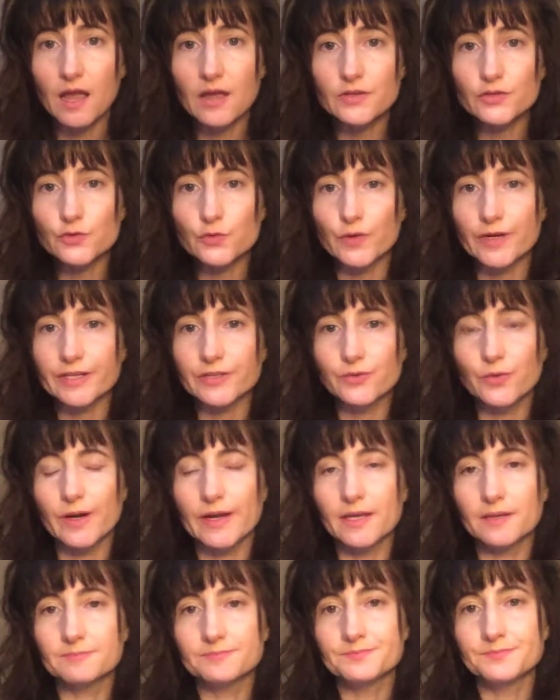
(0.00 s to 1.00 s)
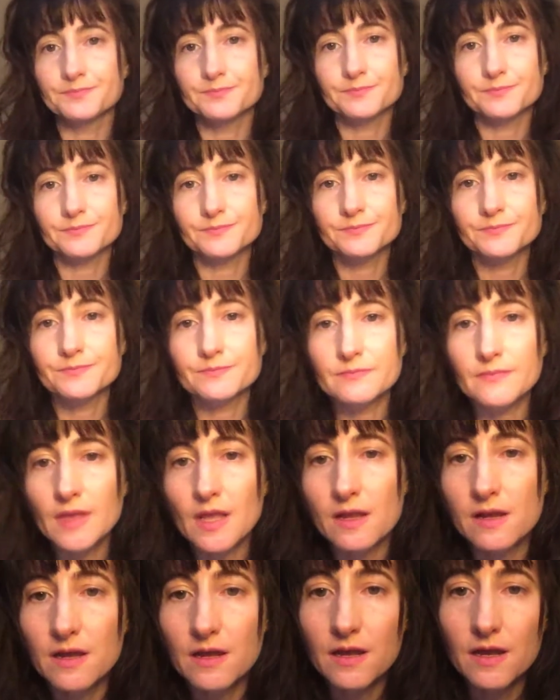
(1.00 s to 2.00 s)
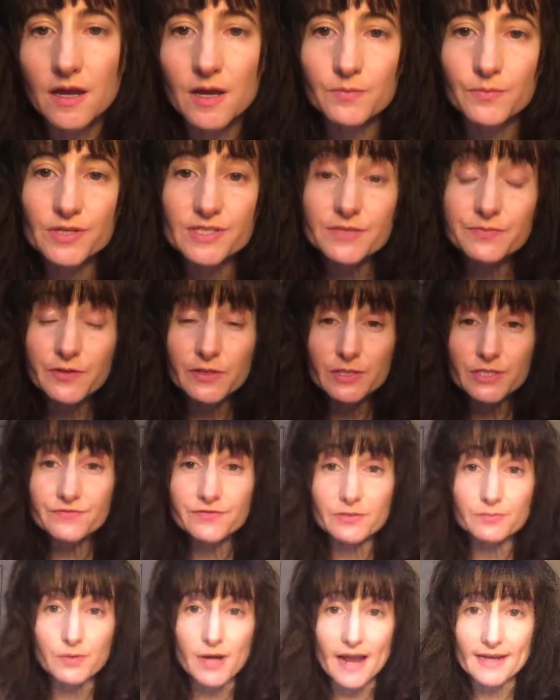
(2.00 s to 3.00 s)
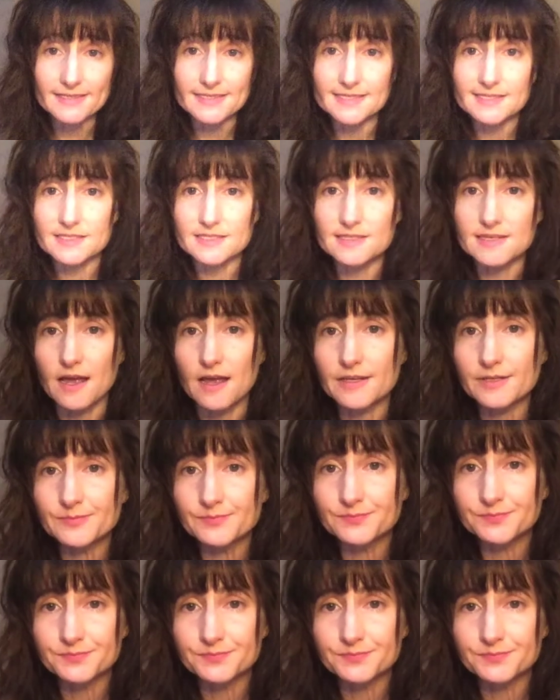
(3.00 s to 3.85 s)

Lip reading: 2020. Principles for practice design.